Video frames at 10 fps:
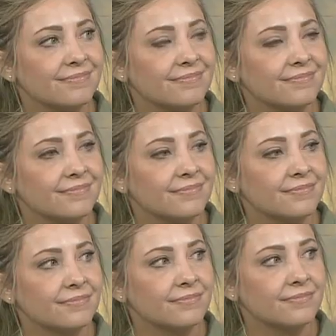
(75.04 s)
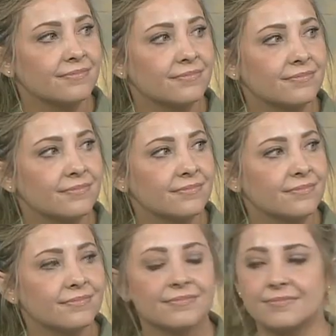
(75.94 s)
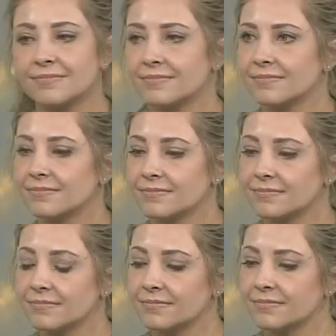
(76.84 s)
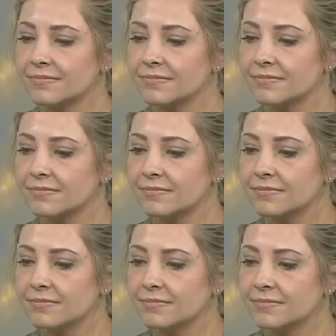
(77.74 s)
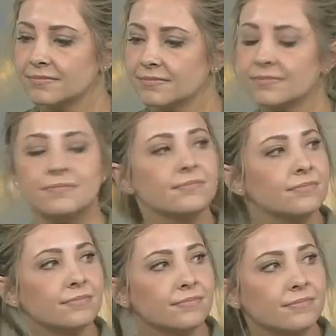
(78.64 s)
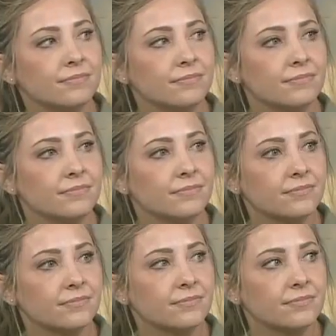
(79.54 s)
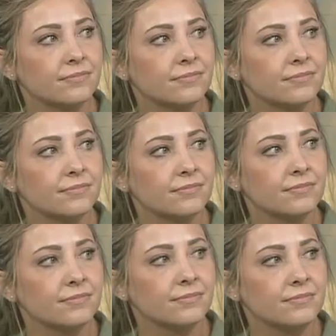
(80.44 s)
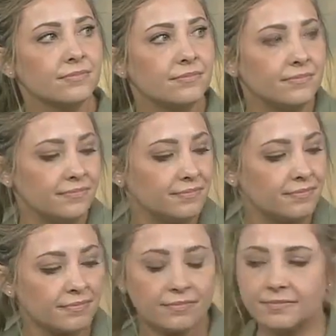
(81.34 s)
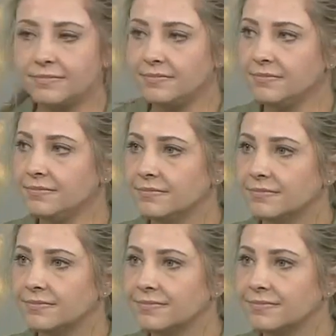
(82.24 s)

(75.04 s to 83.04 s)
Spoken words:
This person isn't speaking.